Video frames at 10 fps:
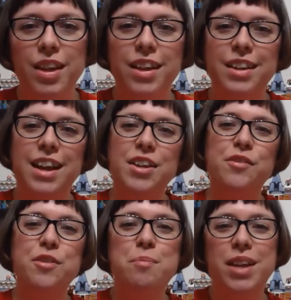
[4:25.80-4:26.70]
Now you've
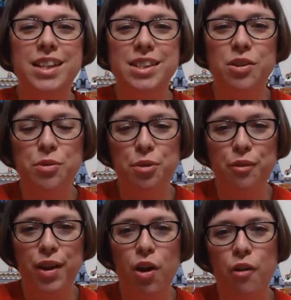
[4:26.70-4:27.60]
completed all
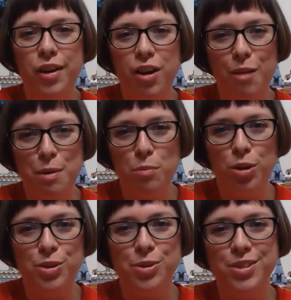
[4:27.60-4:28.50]
three origami
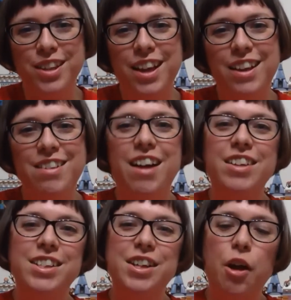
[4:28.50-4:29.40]
models, you now need
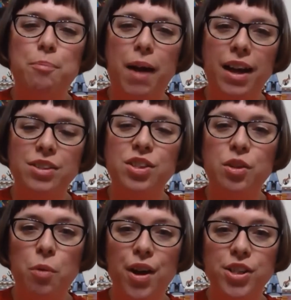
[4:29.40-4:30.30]
to go back to the
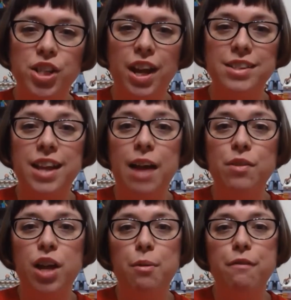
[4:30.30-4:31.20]
worksheet and have a
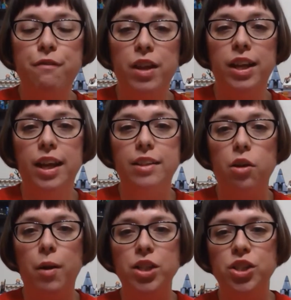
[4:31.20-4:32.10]
go at filling in the
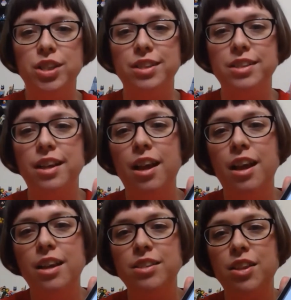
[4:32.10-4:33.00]
questions.
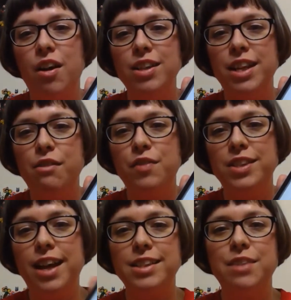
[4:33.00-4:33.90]
So the idea of this
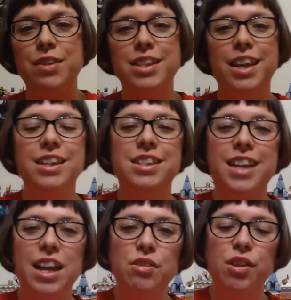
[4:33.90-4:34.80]
activity is to
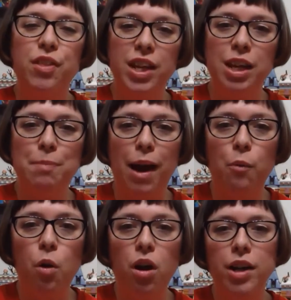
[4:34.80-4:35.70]
get you to think about
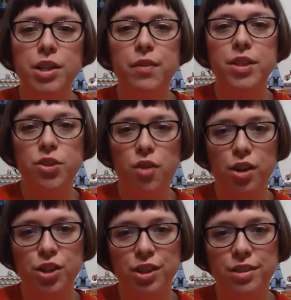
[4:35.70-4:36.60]
what kind of
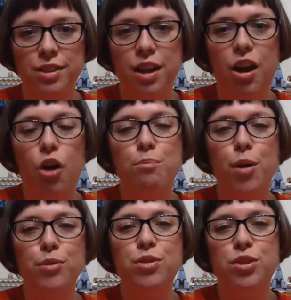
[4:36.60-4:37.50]
instructions are
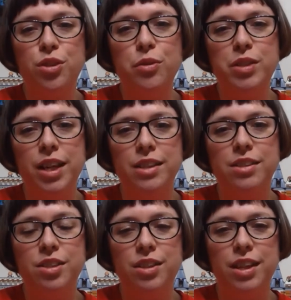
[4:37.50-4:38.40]
most suited
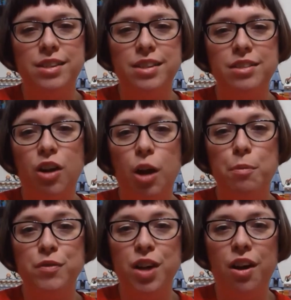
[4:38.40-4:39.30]
to this type of
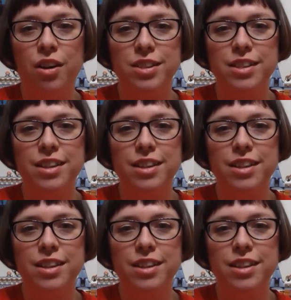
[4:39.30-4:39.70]
task.